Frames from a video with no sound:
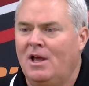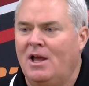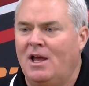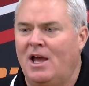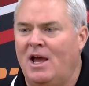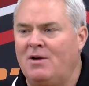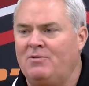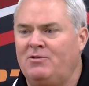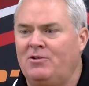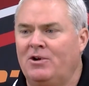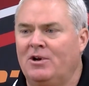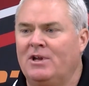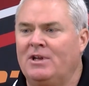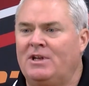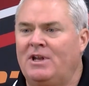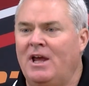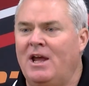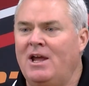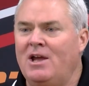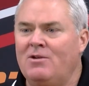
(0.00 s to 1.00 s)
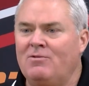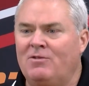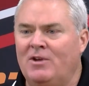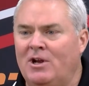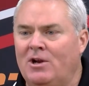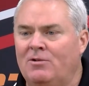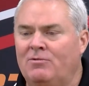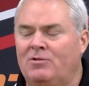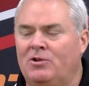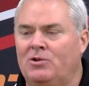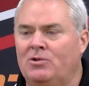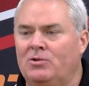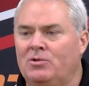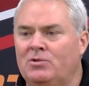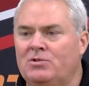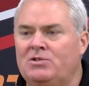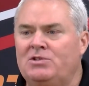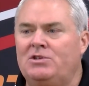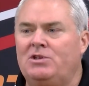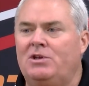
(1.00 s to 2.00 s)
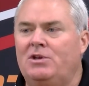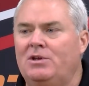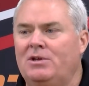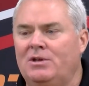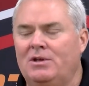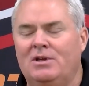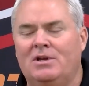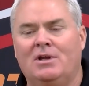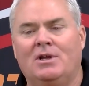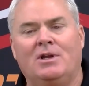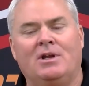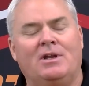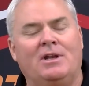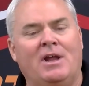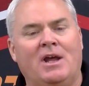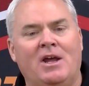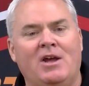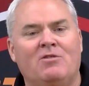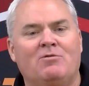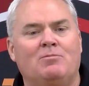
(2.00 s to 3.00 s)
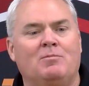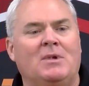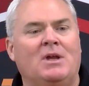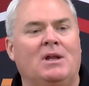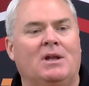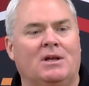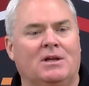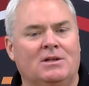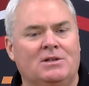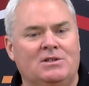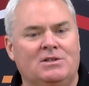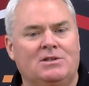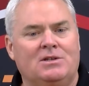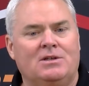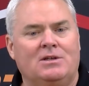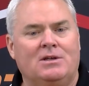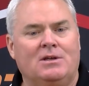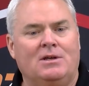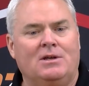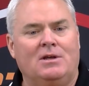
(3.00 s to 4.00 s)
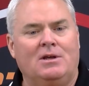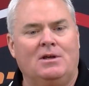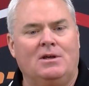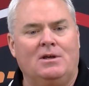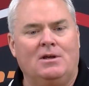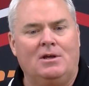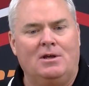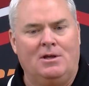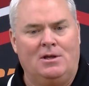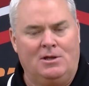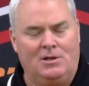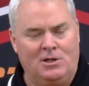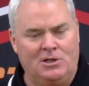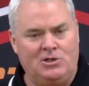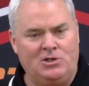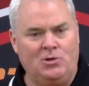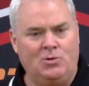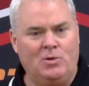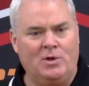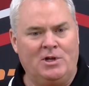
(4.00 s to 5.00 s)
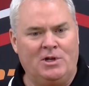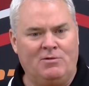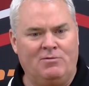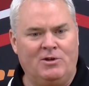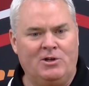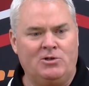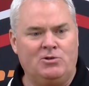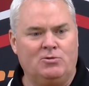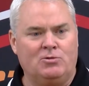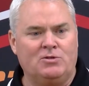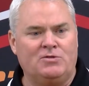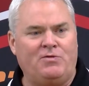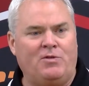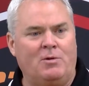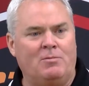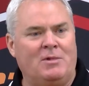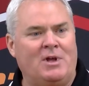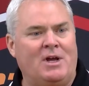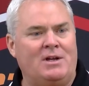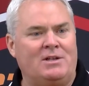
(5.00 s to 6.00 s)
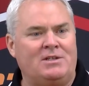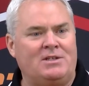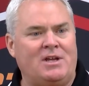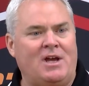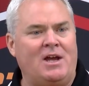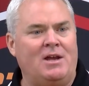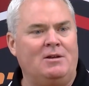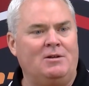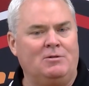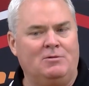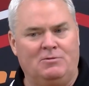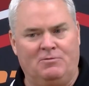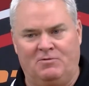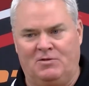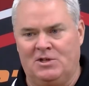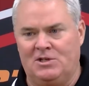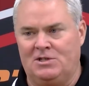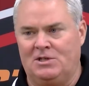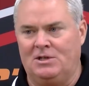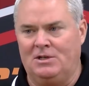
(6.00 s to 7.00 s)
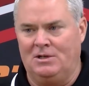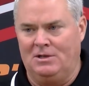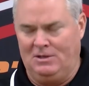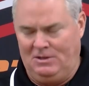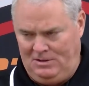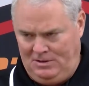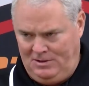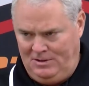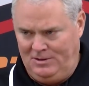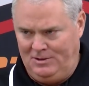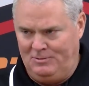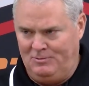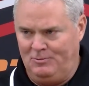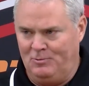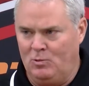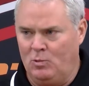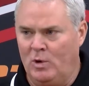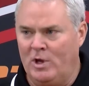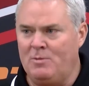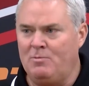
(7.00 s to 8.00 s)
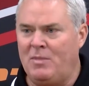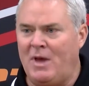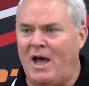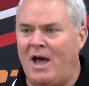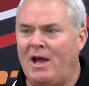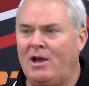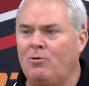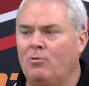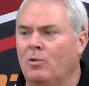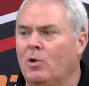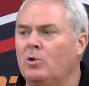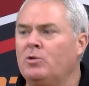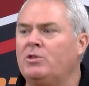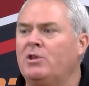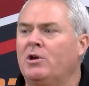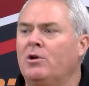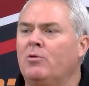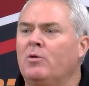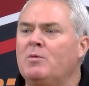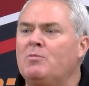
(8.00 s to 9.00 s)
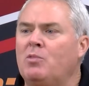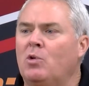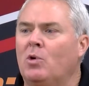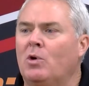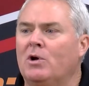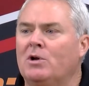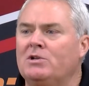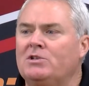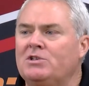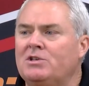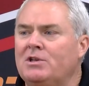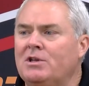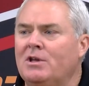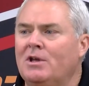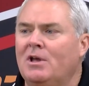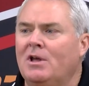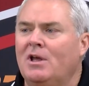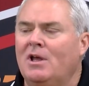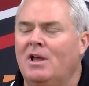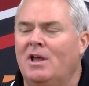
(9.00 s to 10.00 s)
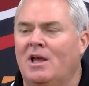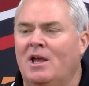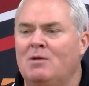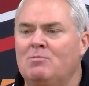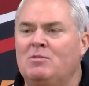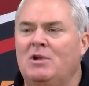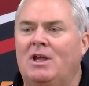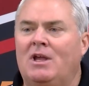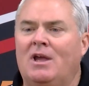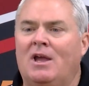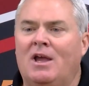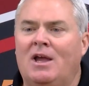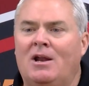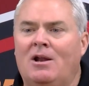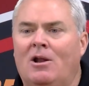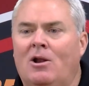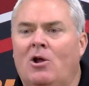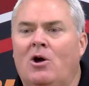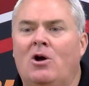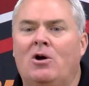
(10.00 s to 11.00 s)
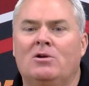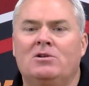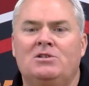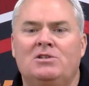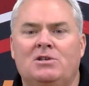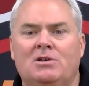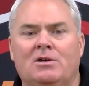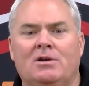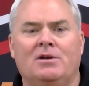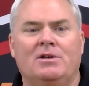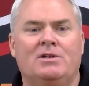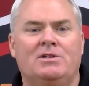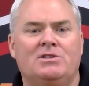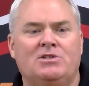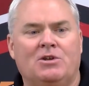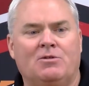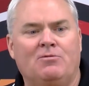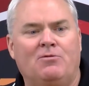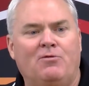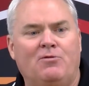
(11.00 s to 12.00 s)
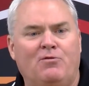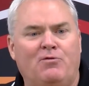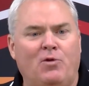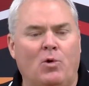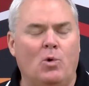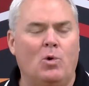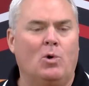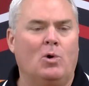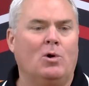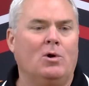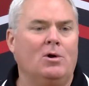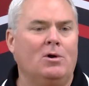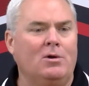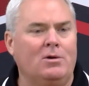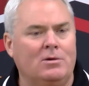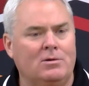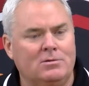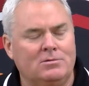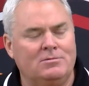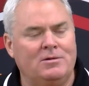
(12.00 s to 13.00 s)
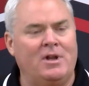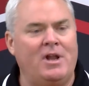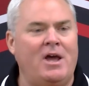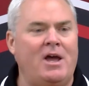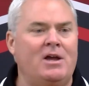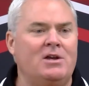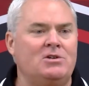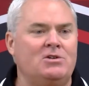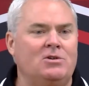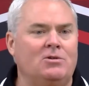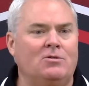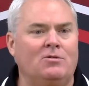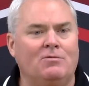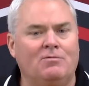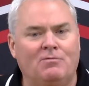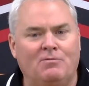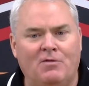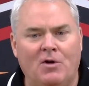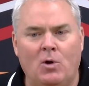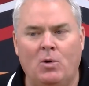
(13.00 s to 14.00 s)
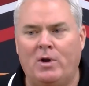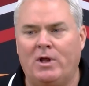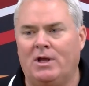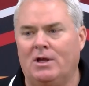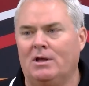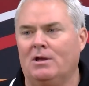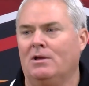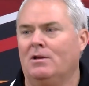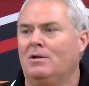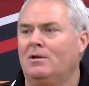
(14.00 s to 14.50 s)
After a day of interviews and a day of meetings, the 2 individuals from that site visit went back, wrote their reports, and began a long series of 4 national voting